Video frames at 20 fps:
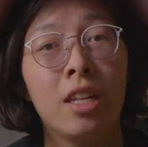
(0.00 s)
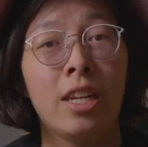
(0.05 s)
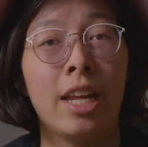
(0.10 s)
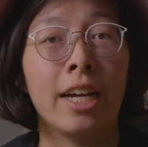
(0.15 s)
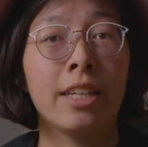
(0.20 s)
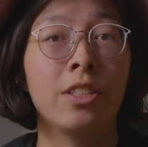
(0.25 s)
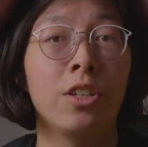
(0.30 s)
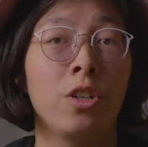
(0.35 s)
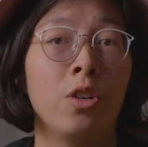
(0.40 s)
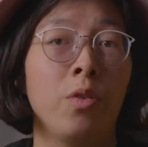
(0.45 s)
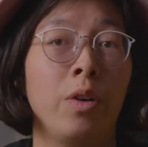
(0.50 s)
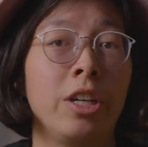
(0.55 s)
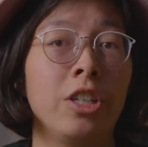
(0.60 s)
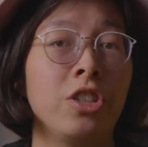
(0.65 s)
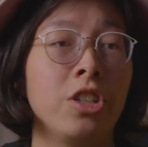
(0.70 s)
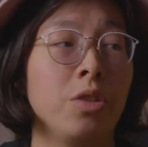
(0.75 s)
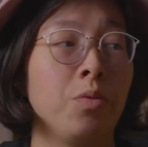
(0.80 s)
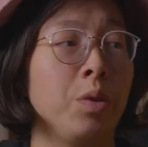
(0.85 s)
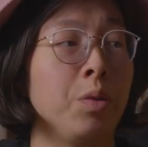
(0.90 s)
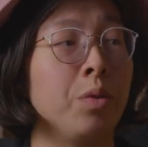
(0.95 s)
the next
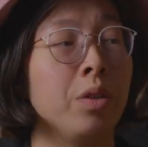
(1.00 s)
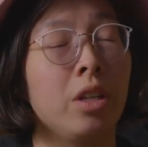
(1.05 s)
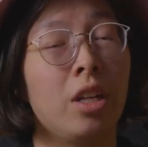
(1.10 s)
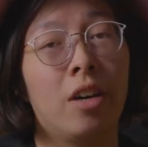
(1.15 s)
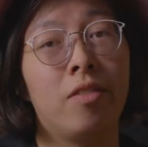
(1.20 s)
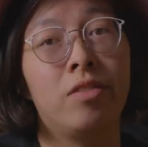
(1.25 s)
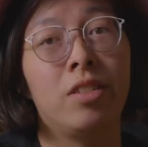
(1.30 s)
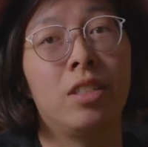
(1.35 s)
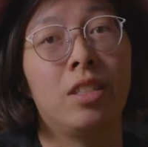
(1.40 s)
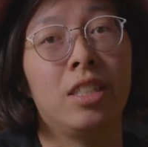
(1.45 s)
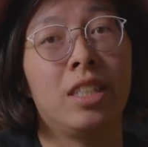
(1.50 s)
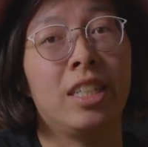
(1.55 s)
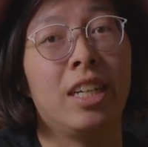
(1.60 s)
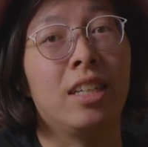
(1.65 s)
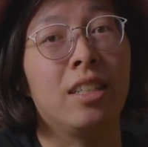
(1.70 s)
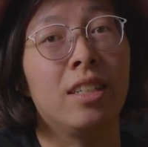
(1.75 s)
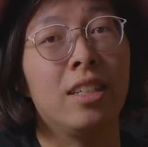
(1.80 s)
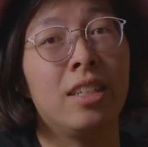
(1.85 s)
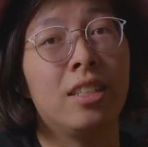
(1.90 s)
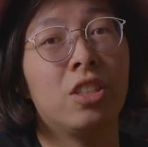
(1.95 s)
iteration, we would love to see
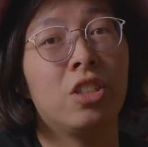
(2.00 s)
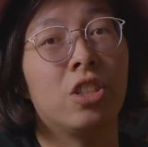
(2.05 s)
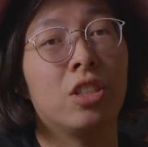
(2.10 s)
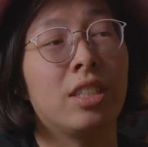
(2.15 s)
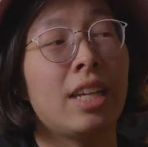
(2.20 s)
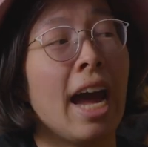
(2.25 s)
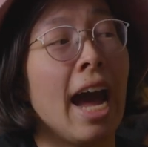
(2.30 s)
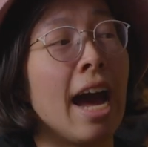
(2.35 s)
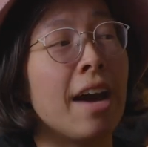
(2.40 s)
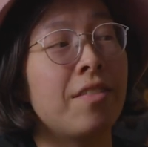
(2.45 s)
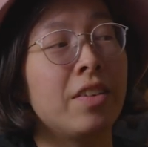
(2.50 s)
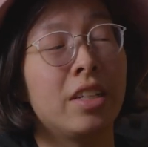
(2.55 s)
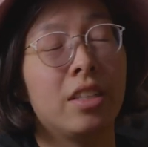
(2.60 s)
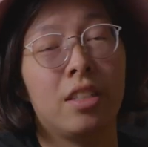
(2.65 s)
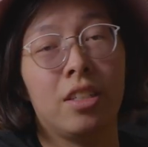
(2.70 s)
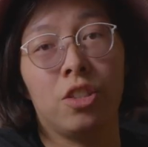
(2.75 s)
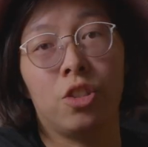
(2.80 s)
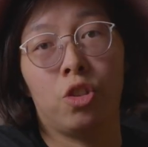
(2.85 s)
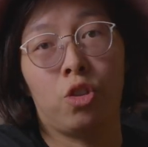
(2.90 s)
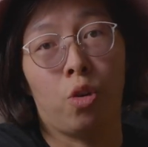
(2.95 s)
at least just having
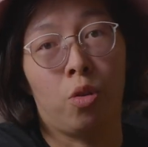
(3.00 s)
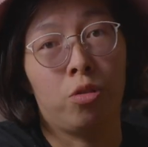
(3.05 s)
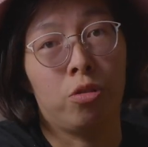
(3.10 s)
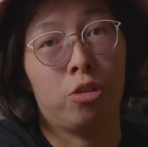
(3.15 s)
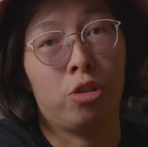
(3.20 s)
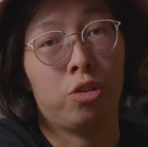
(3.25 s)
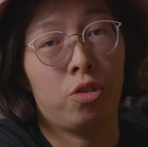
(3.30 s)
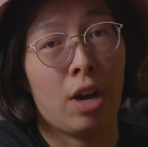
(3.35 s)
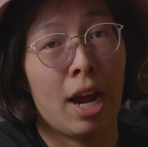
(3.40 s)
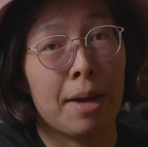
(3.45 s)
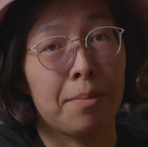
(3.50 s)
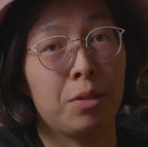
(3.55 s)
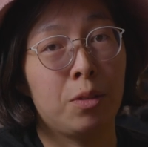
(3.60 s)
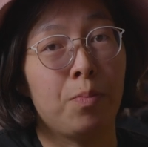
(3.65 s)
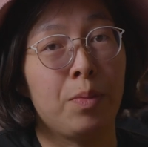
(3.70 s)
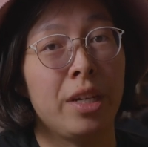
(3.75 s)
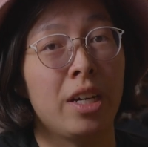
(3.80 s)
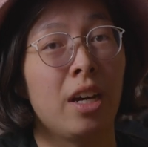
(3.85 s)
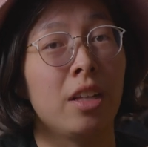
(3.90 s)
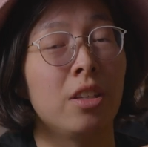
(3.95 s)
these shoulder straps
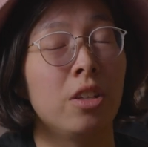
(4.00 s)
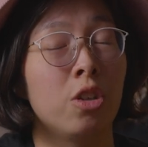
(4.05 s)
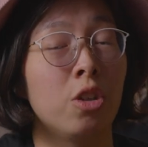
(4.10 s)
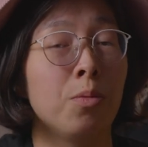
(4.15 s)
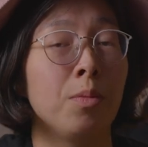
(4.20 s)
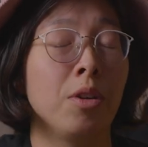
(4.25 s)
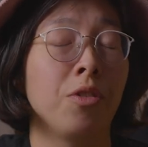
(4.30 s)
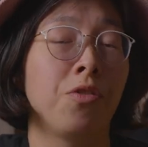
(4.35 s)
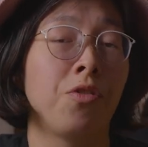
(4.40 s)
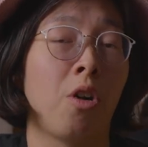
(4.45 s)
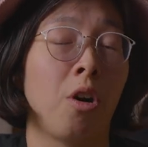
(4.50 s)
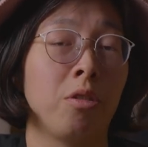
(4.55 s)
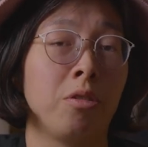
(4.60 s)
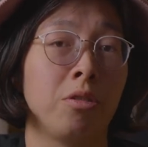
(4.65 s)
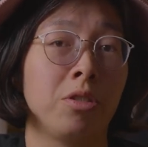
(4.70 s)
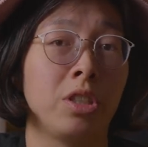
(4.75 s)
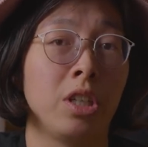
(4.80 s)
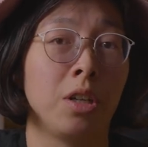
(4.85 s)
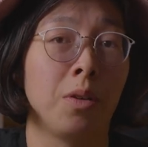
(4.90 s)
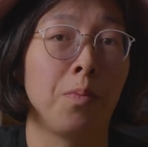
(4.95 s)
be a little bit
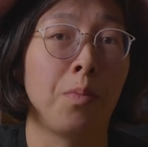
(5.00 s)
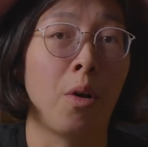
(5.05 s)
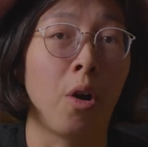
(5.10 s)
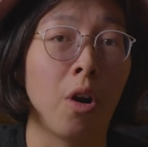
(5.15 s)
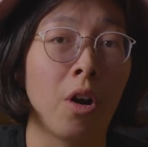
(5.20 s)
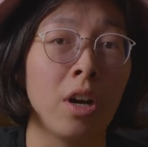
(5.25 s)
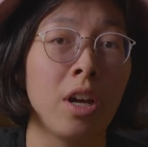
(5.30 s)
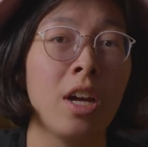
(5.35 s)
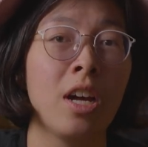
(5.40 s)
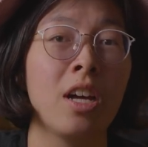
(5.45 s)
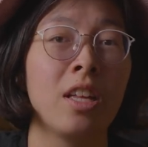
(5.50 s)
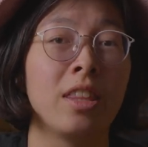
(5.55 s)
farther set apart.